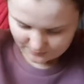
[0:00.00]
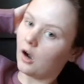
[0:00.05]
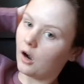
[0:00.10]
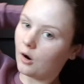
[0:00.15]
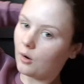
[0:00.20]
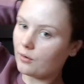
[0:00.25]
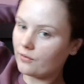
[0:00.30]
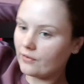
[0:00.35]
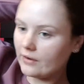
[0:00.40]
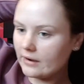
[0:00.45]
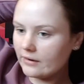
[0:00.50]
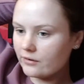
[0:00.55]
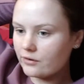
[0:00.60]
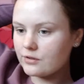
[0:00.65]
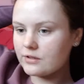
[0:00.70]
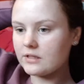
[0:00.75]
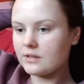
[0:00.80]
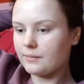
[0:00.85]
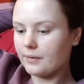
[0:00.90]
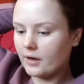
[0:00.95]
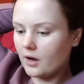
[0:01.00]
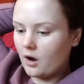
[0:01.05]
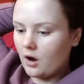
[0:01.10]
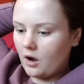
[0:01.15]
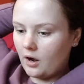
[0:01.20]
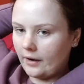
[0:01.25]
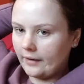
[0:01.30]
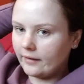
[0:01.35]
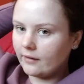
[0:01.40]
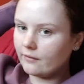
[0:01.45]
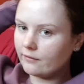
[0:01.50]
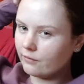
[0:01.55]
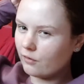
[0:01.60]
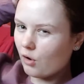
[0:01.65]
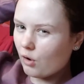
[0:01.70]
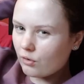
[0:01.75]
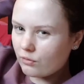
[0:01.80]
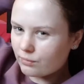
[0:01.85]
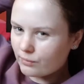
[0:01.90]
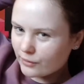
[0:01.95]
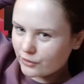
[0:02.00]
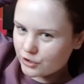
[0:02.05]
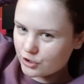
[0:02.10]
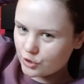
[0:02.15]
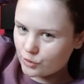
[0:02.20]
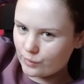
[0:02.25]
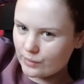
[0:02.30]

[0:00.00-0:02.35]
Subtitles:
Oh, if any of you see my vlog from like 2